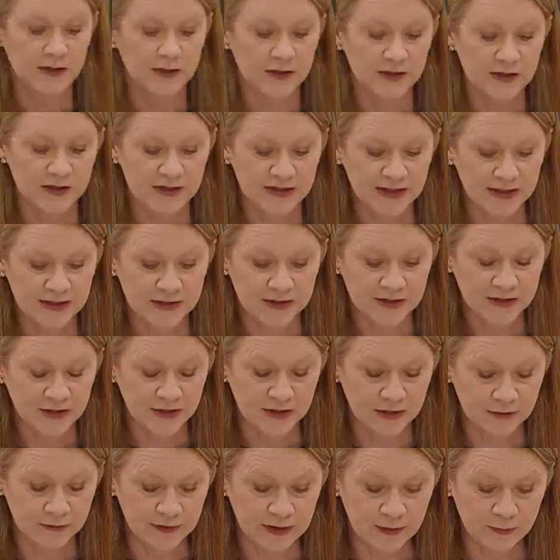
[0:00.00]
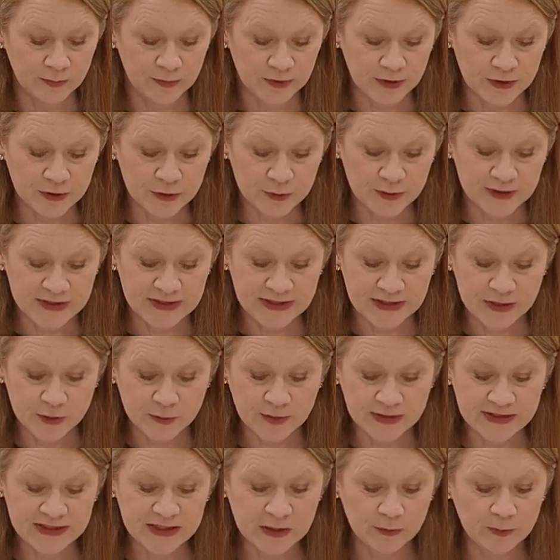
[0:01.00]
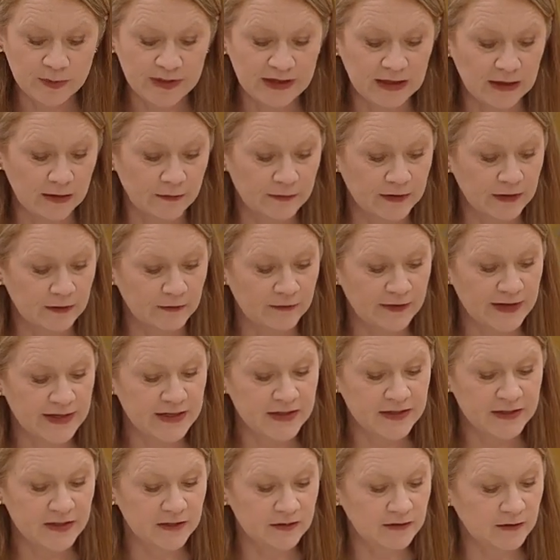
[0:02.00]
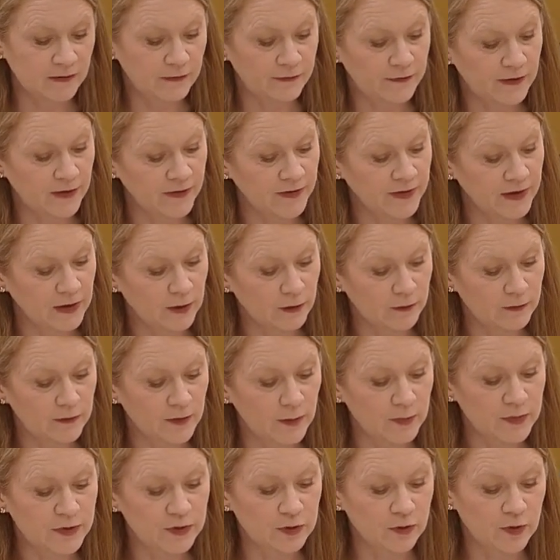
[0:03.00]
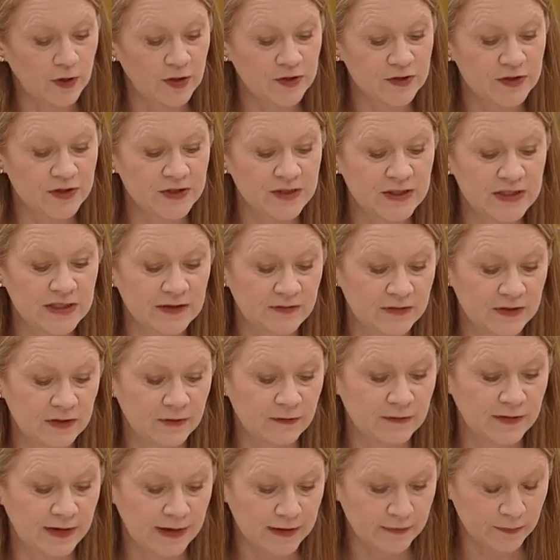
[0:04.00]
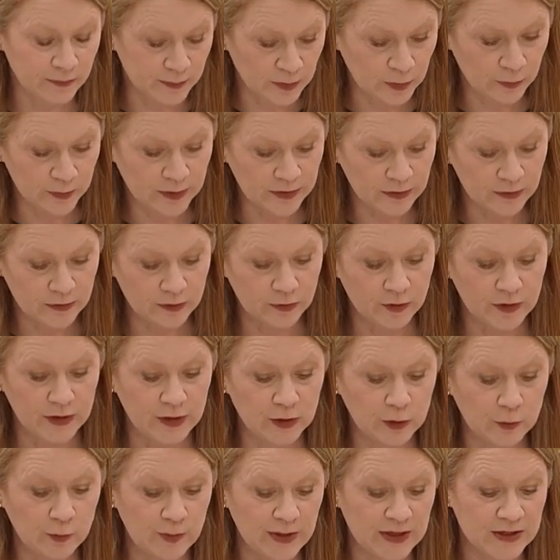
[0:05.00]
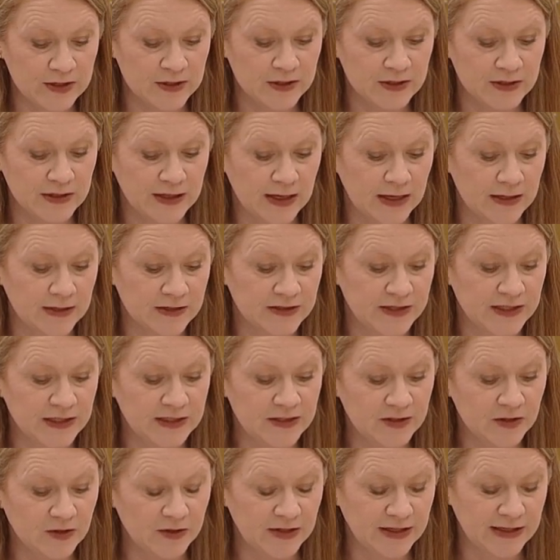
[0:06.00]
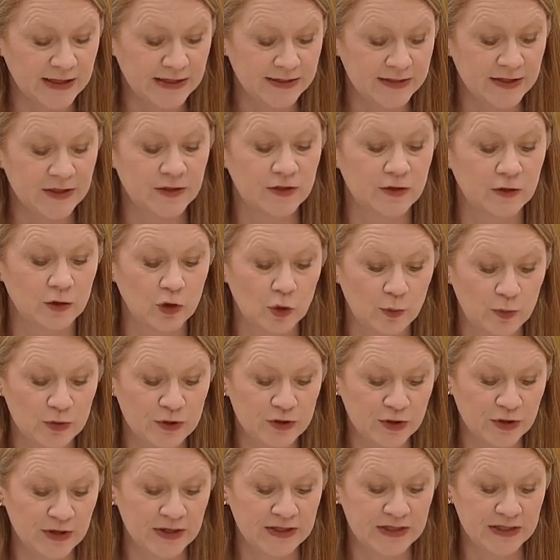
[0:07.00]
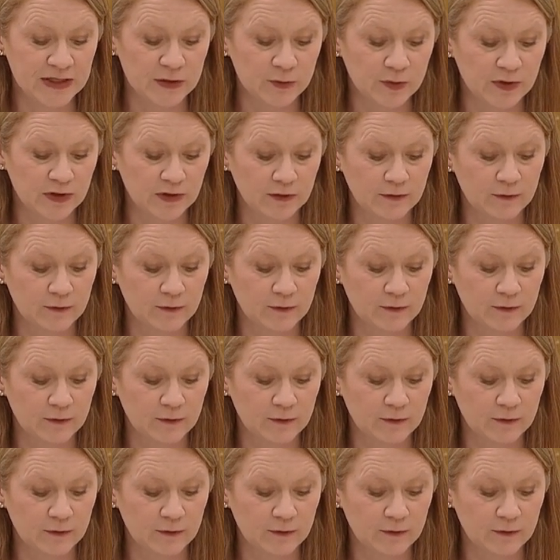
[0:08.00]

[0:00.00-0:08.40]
Since November 2020, we have invested funding of up to £175 million through the Young Persons Guarantee to create additional opportunities with a